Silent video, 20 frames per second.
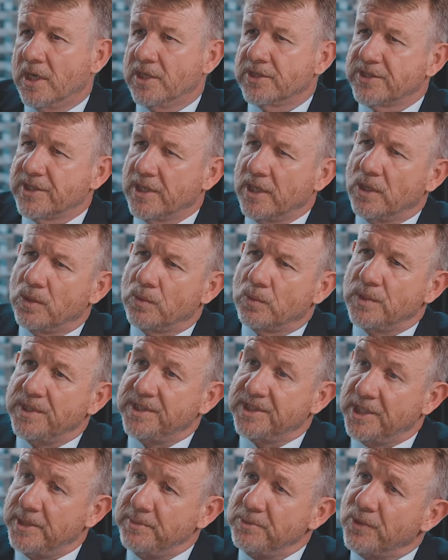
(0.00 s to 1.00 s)
So we
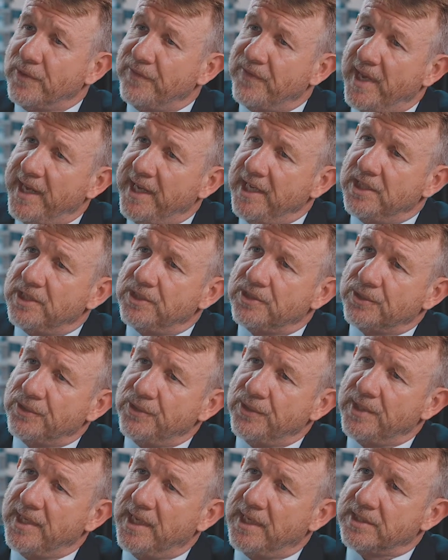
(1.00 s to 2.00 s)
seem to have ended
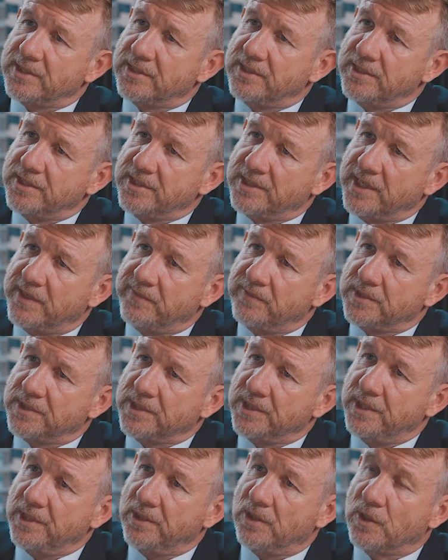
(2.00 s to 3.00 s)

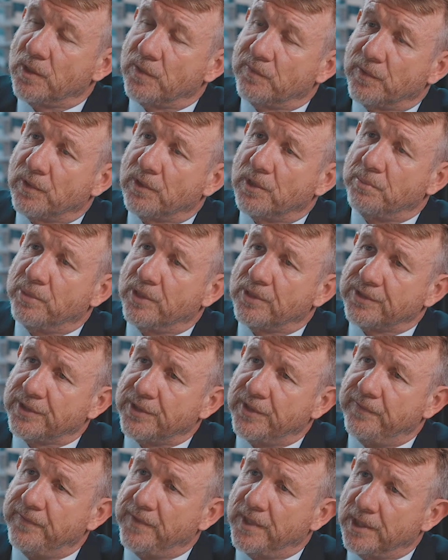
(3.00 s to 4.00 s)
2017 on a very
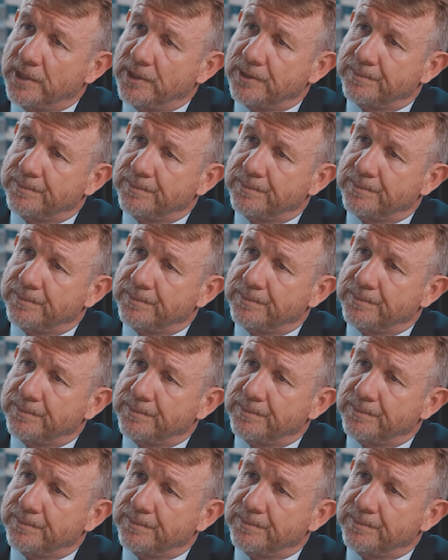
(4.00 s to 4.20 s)
positive note.